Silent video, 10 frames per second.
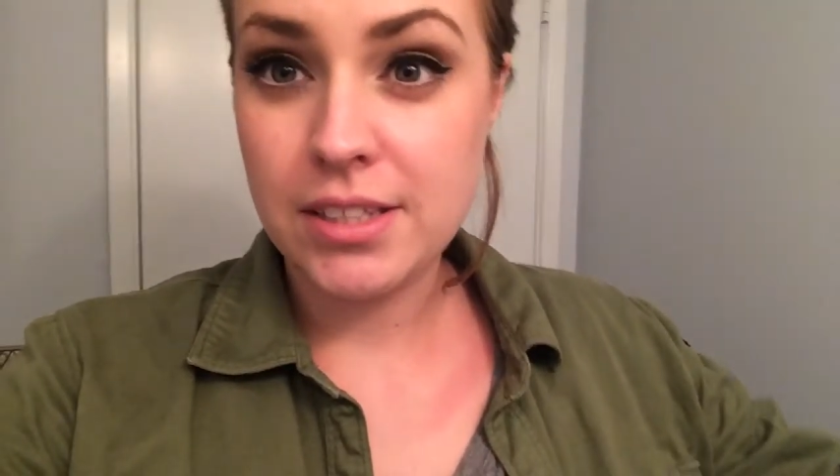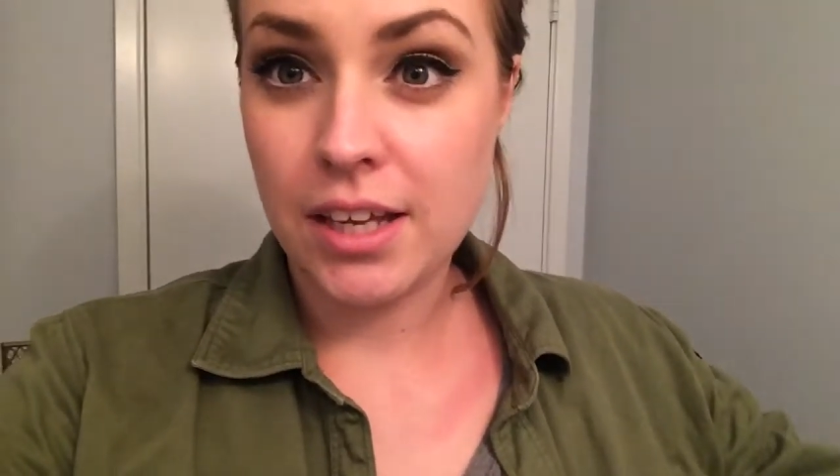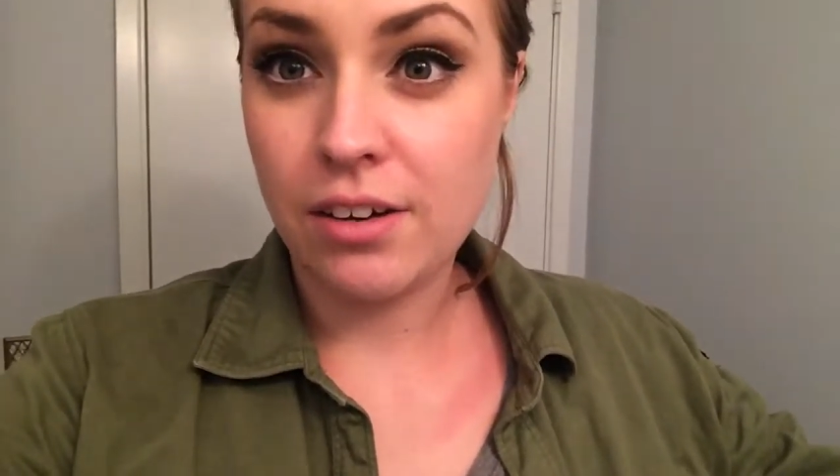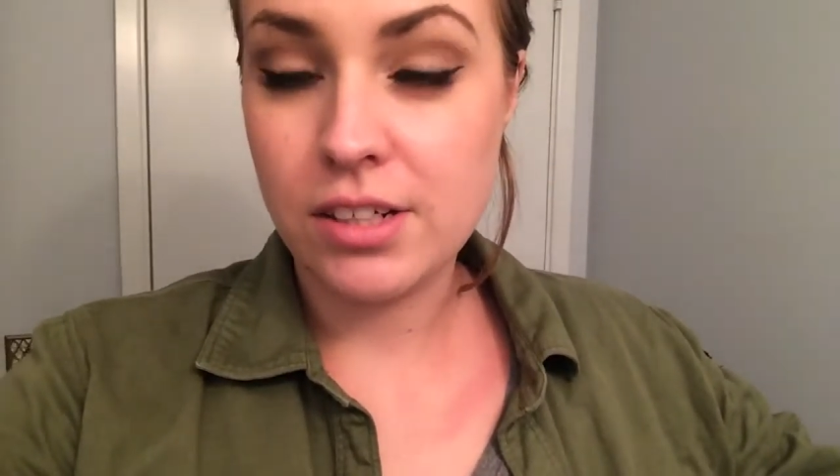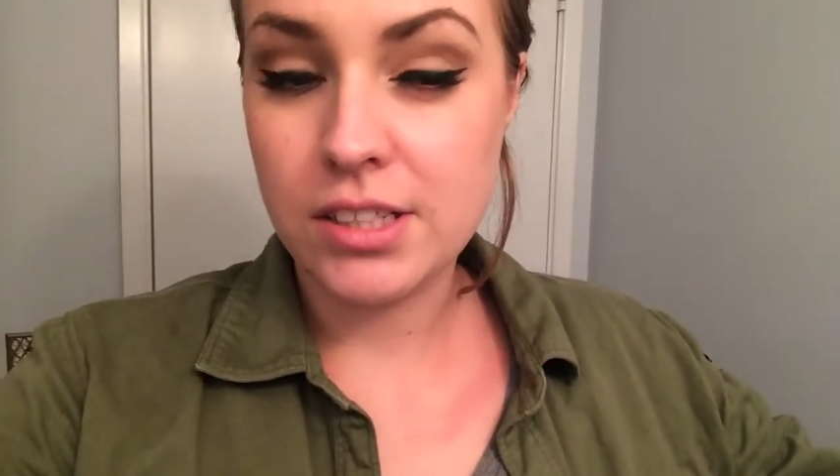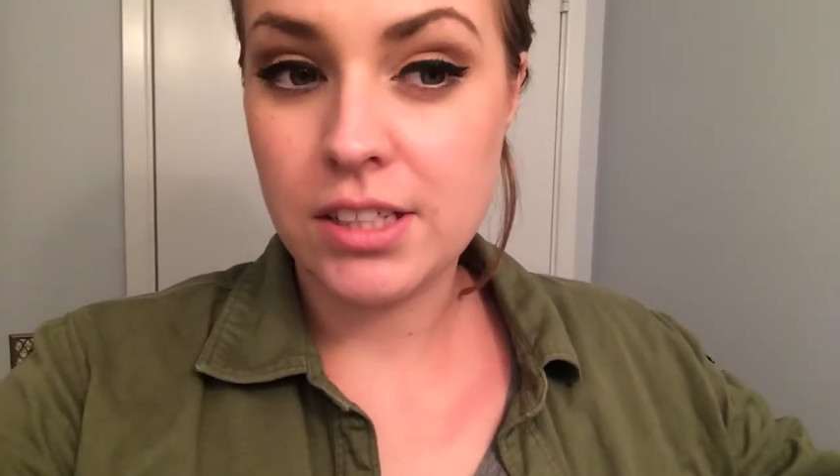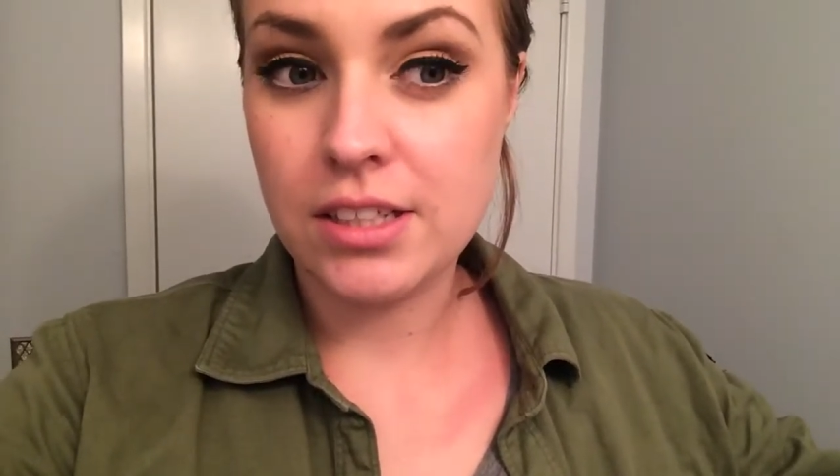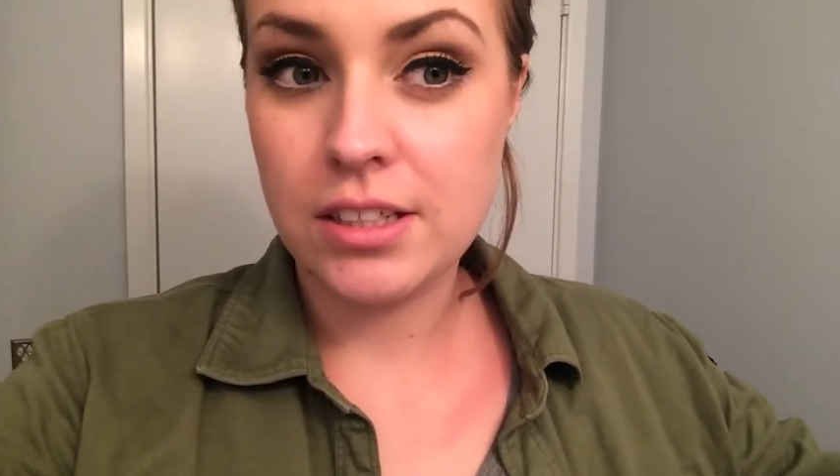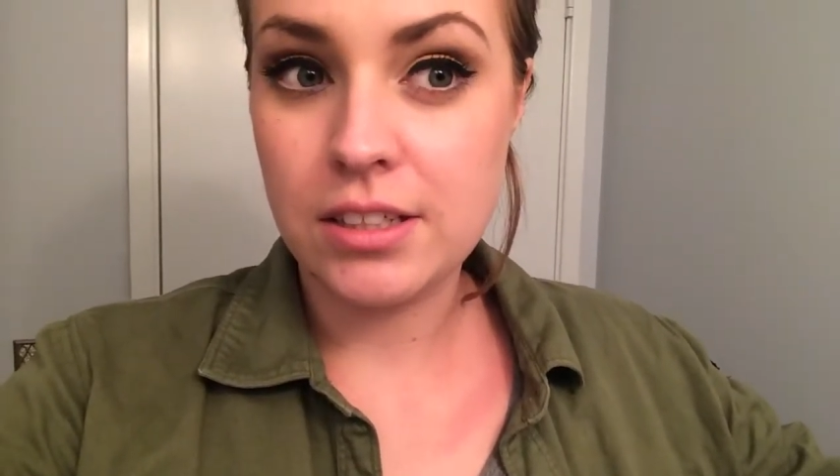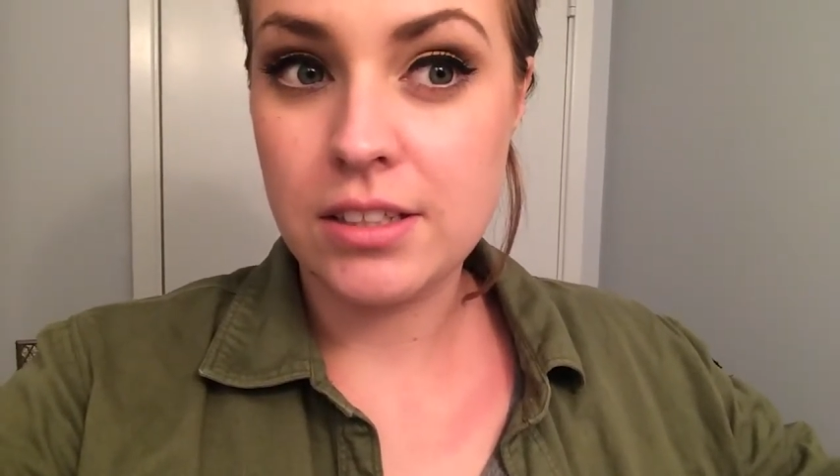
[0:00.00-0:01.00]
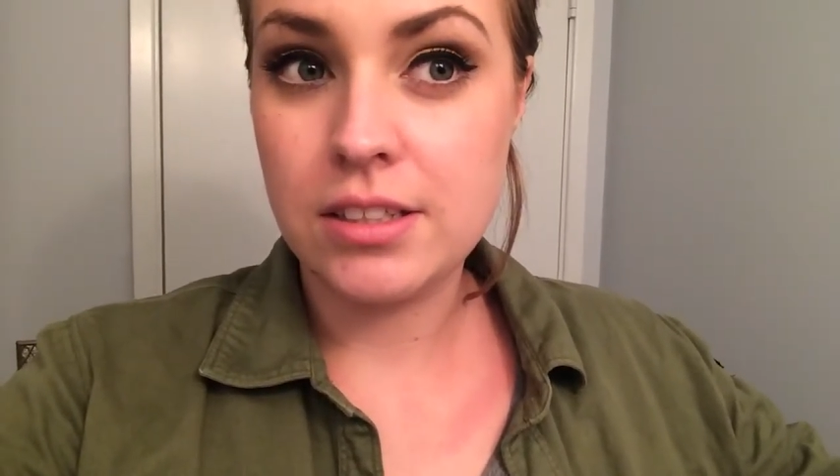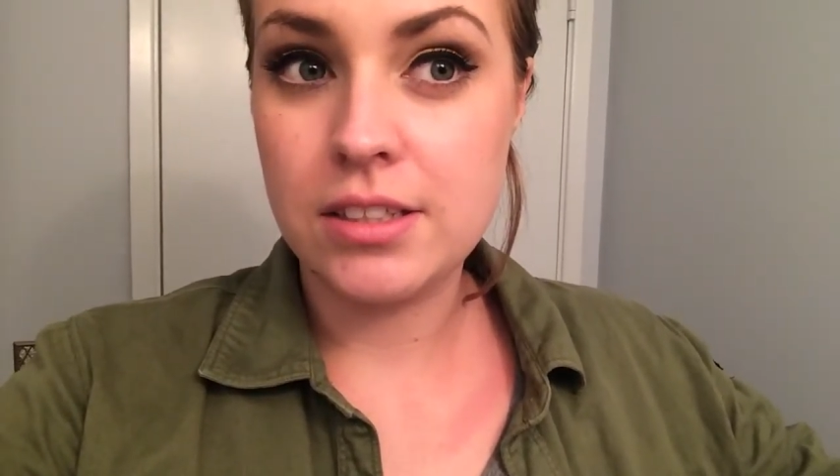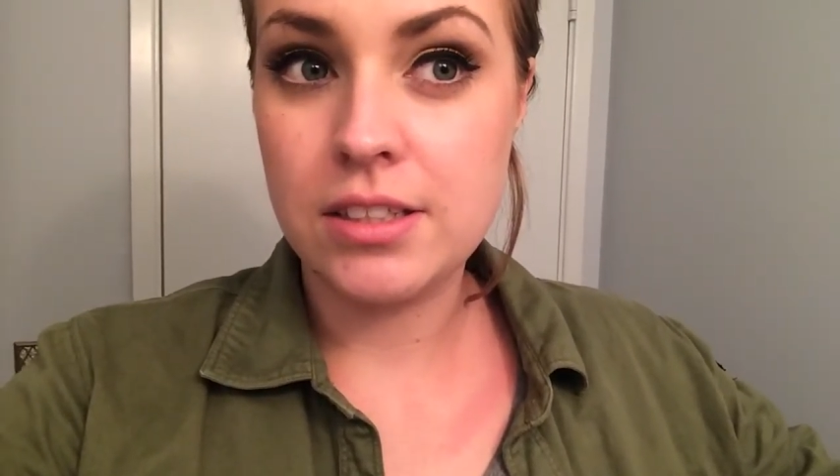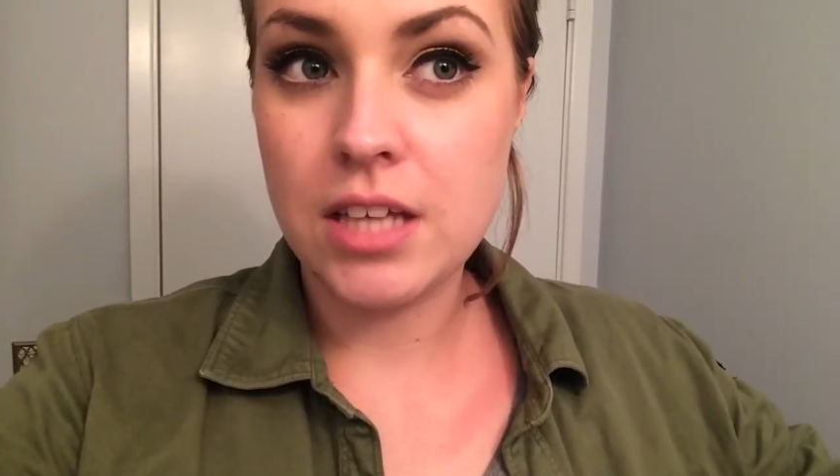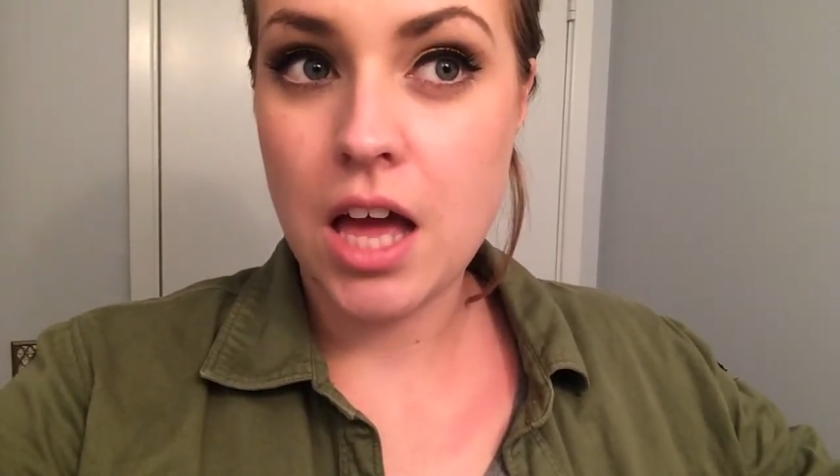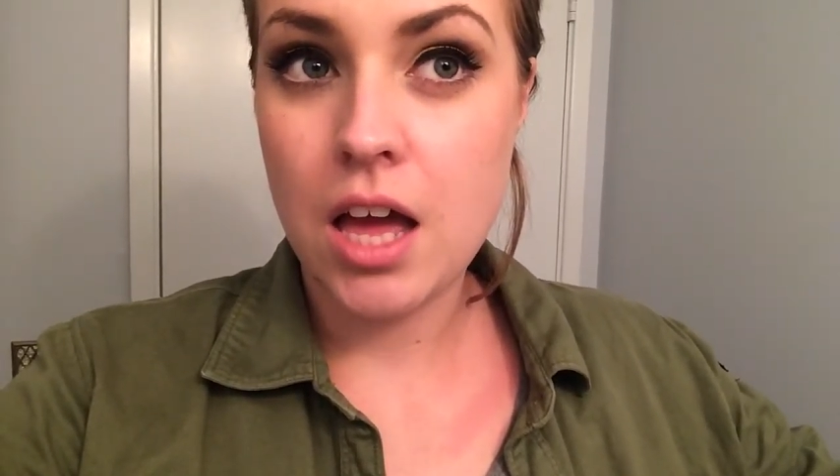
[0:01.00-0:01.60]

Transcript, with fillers: Cyrus's